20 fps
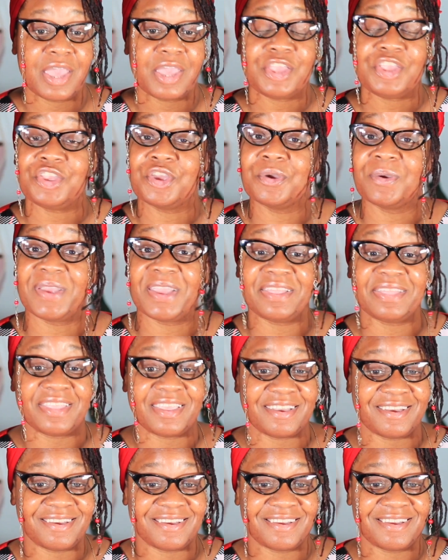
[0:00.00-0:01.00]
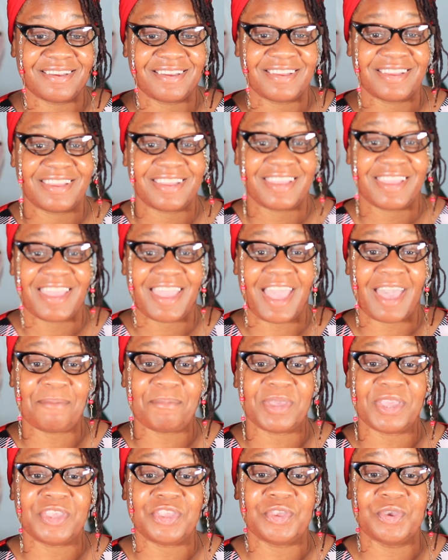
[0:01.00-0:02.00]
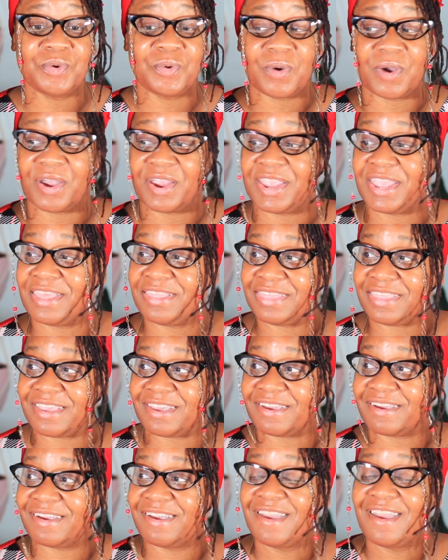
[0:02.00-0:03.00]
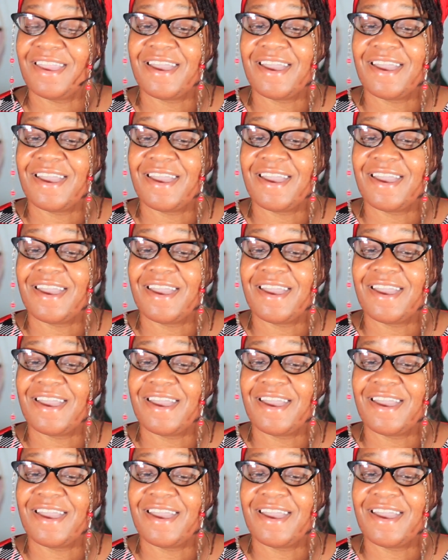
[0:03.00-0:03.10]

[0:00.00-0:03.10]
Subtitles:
you're in there. I mean, you are in there.